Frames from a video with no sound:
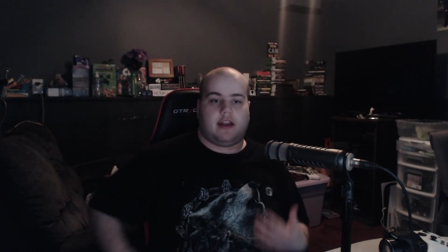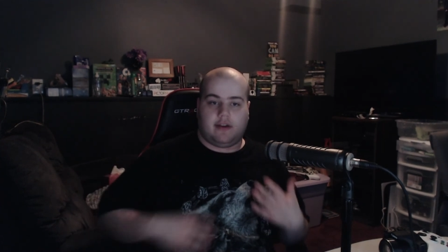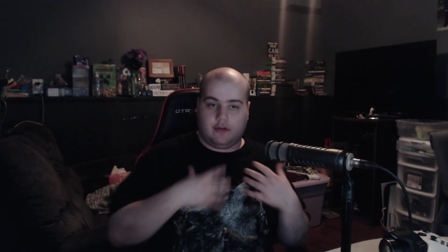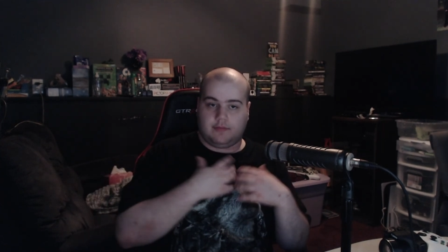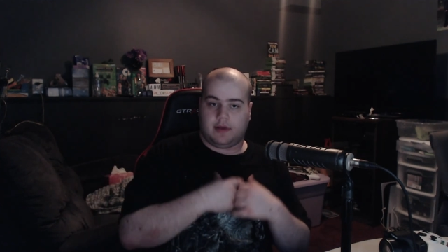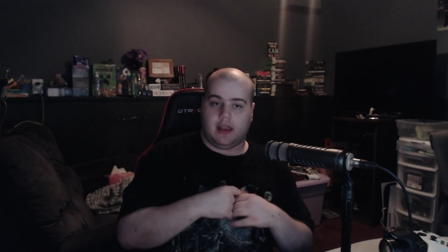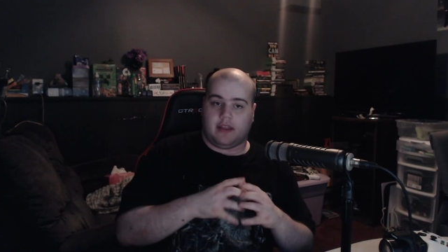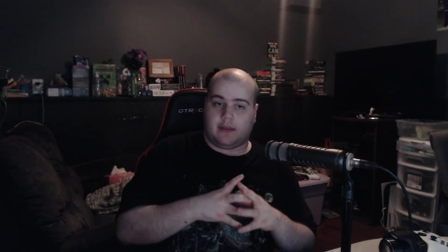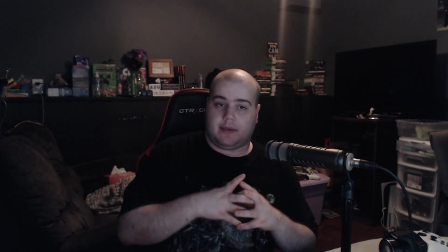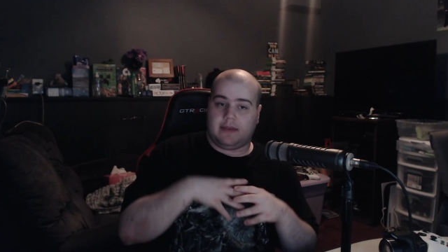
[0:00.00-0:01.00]
I hope
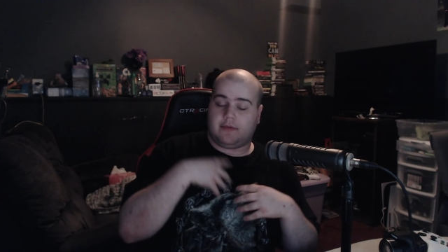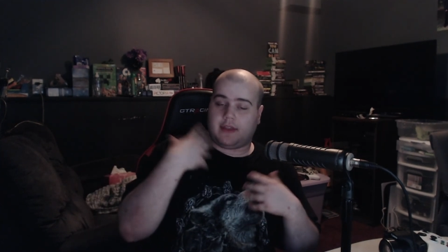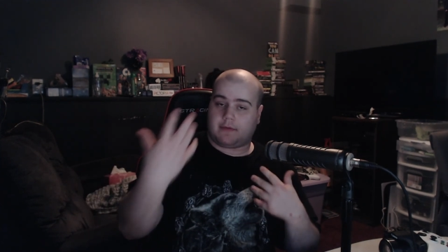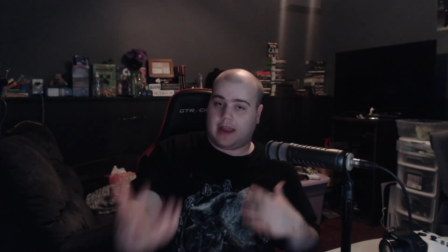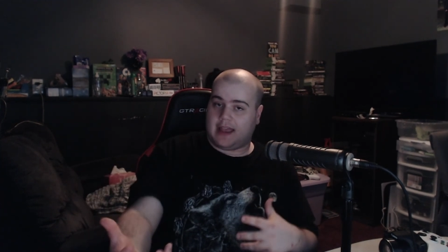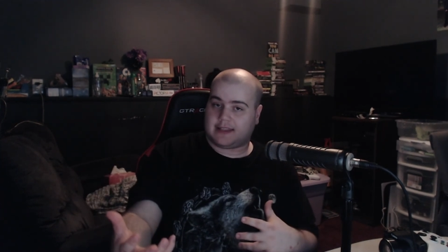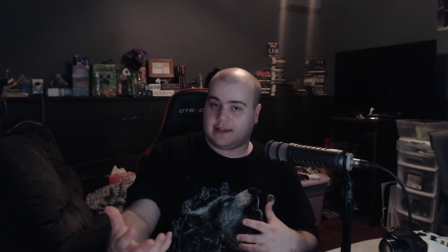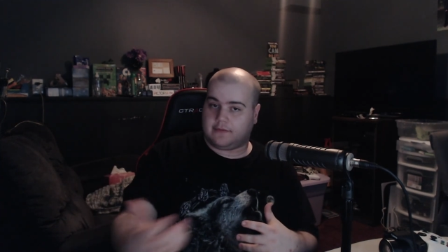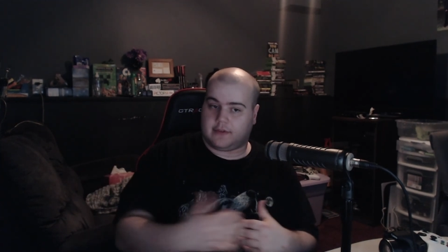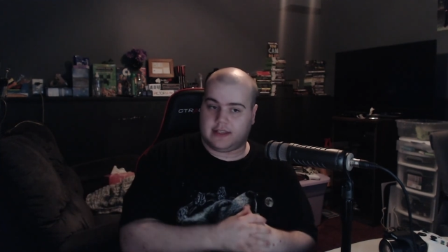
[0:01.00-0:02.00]
the people that were
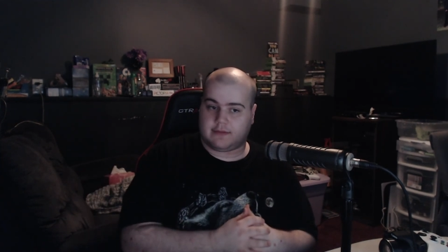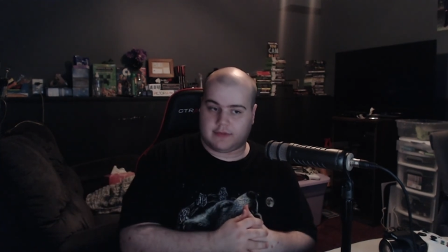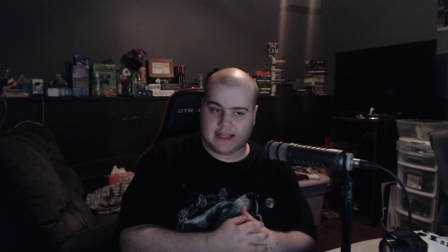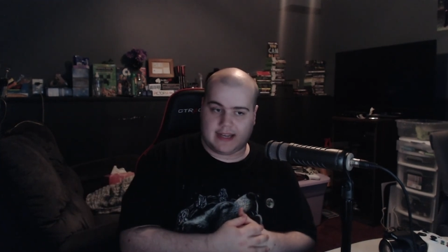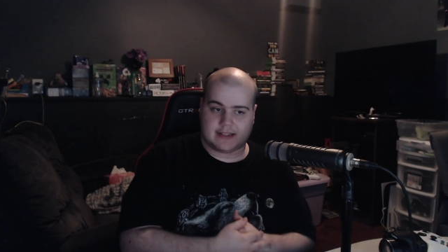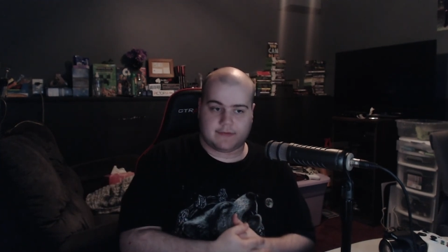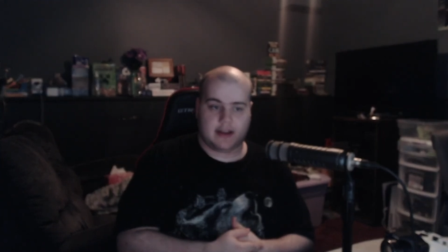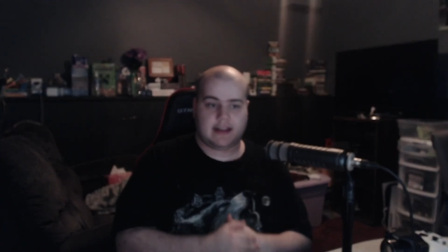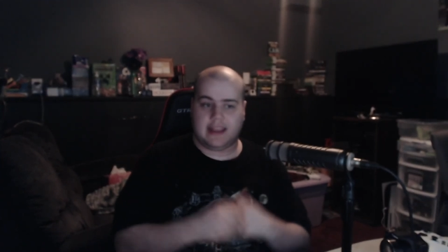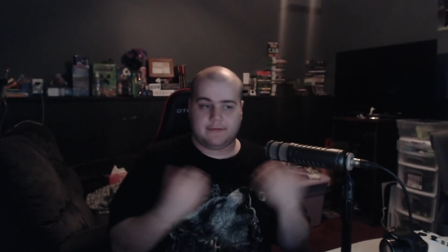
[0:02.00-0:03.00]
asking for this were
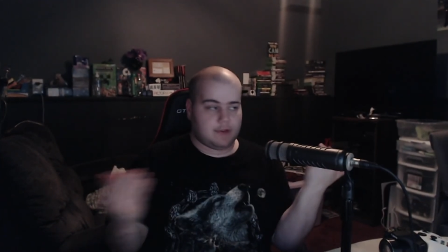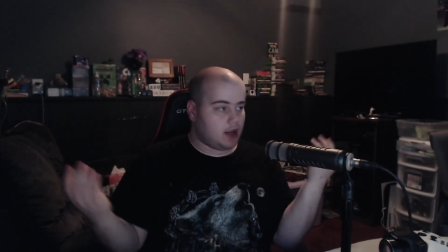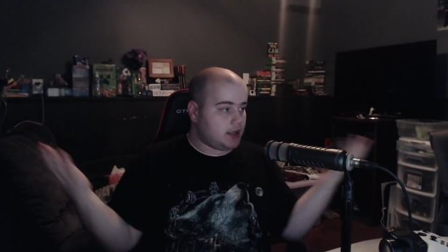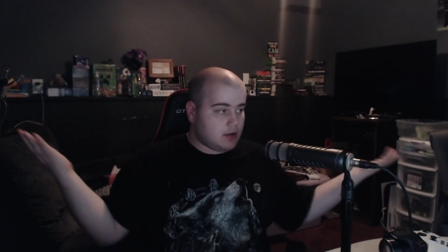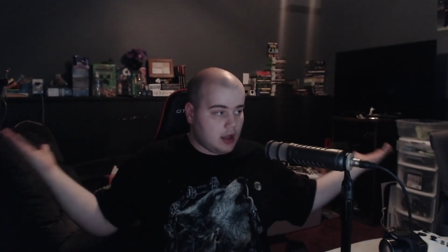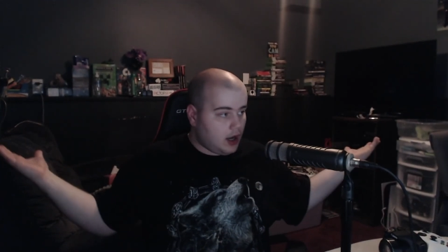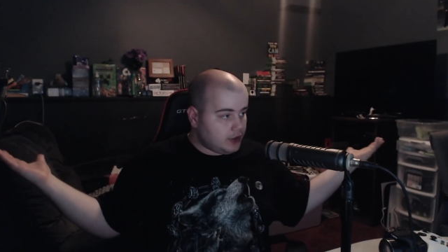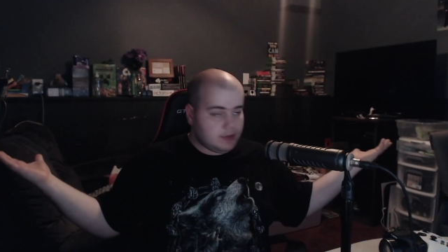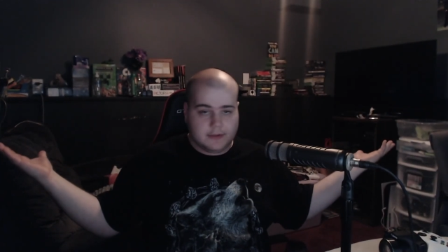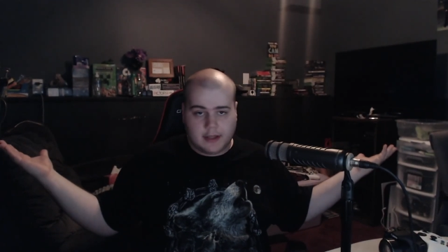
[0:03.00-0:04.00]
satisfied. If not, I'll
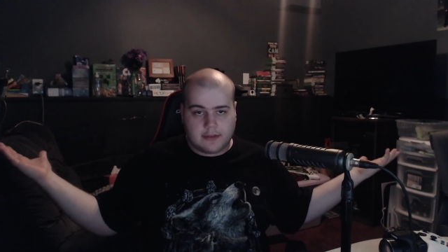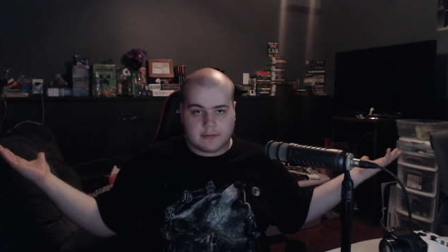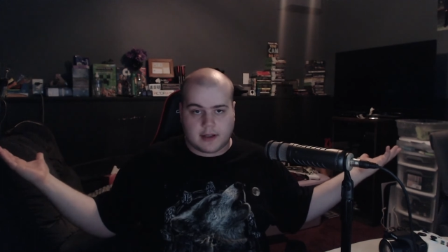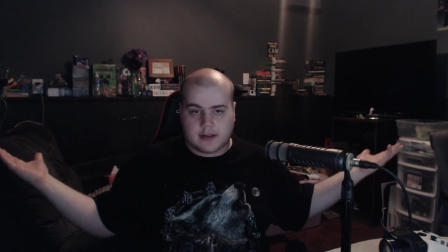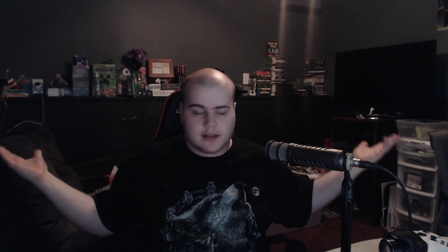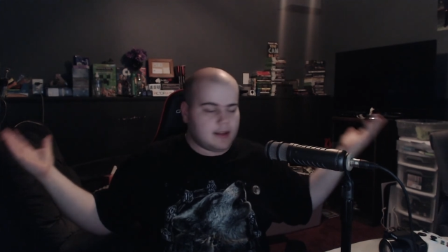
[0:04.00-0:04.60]
do another one.